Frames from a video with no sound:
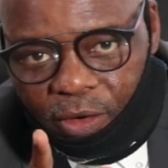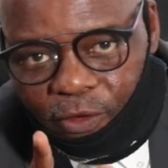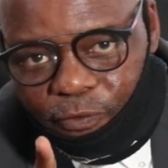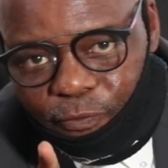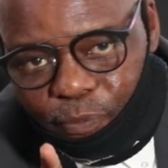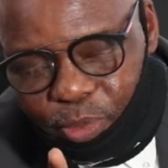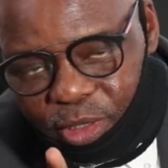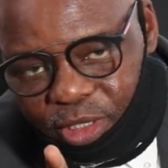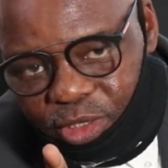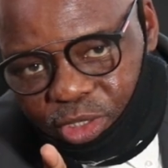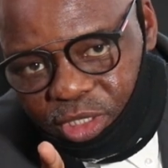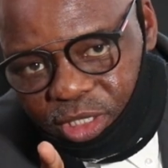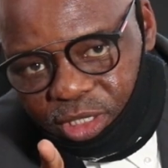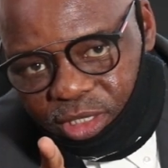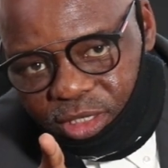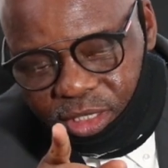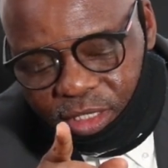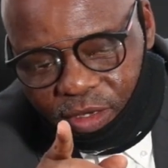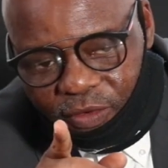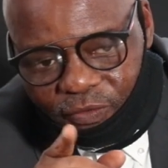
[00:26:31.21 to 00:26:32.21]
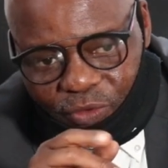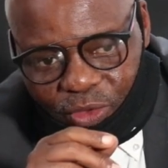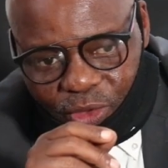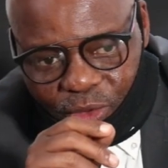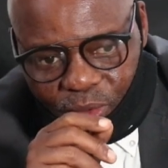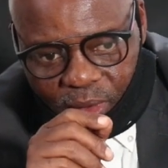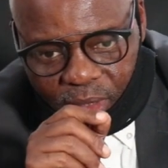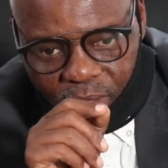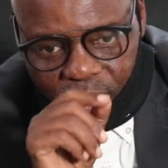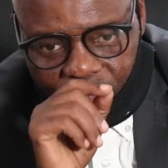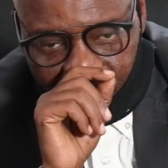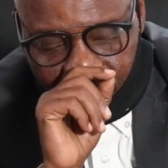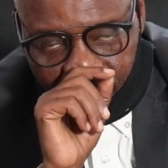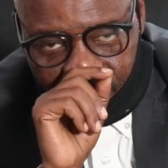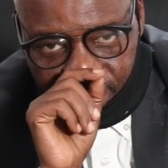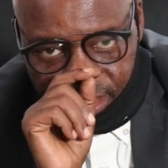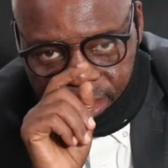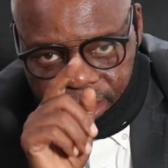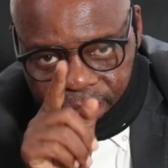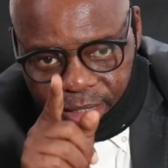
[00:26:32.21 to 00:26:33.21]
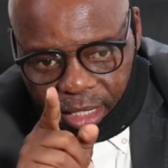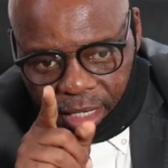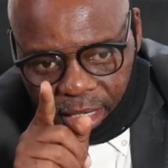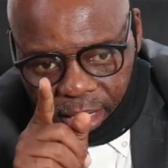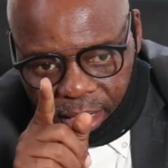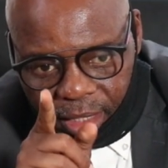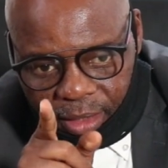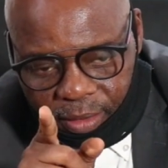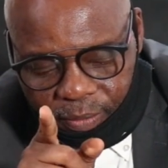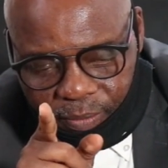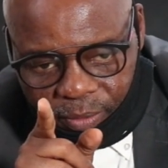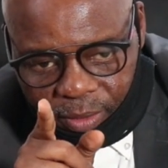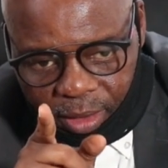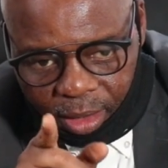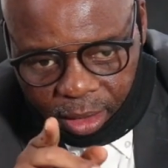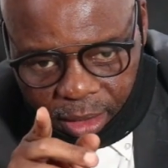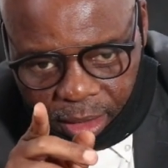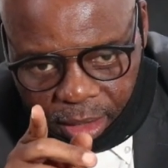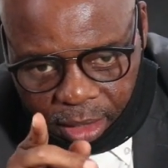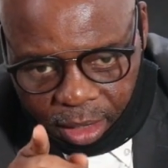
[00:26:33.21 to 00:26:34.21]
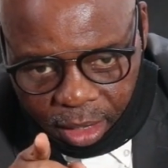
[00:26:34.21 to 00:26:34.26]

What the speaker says: of pitching, dear viewer, there is a